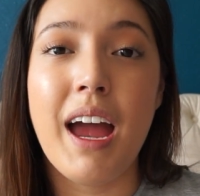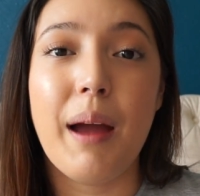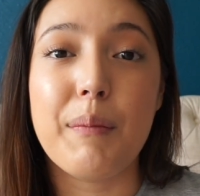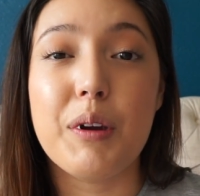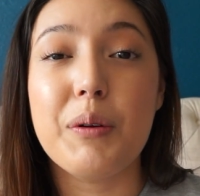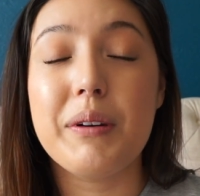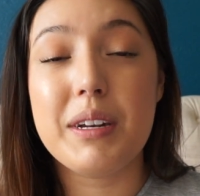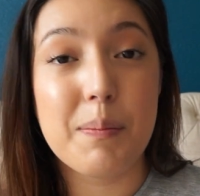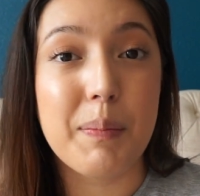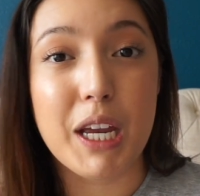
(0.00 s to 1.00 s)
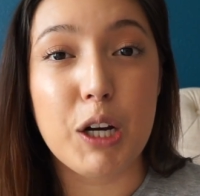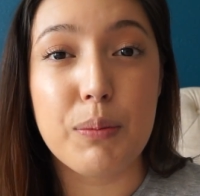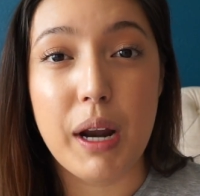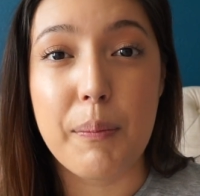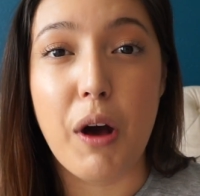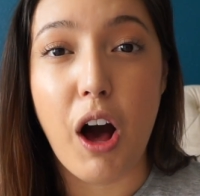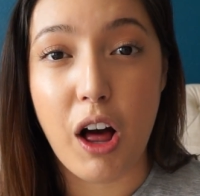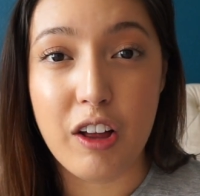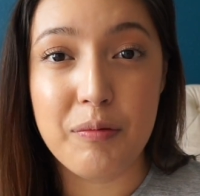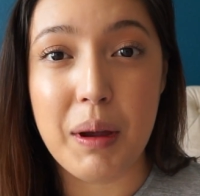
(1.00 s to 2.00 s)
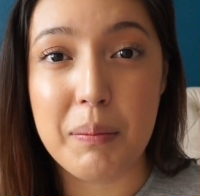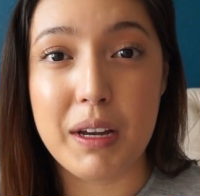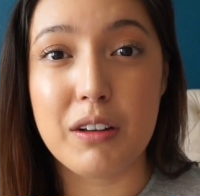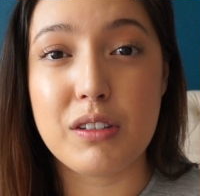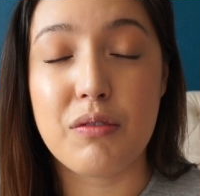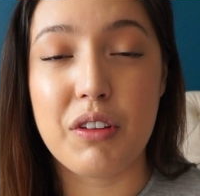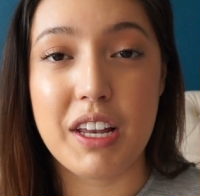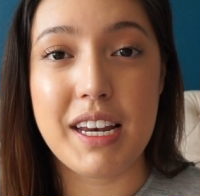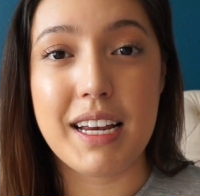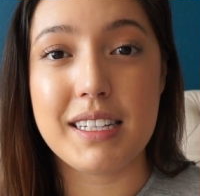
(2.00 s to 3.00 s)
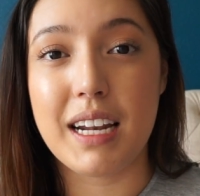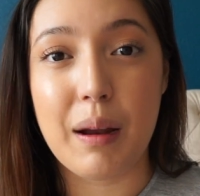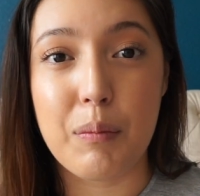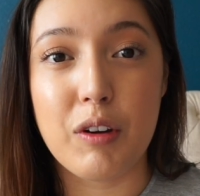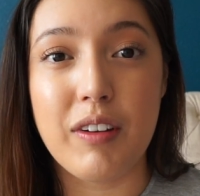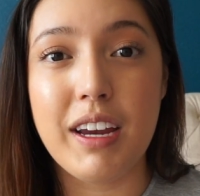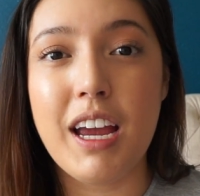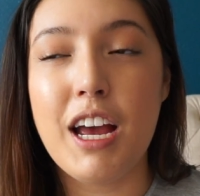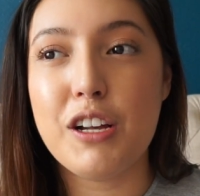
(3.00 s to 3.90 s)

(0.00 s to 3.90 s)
I'm going to meal prep all of my meals for the days that I'm moving.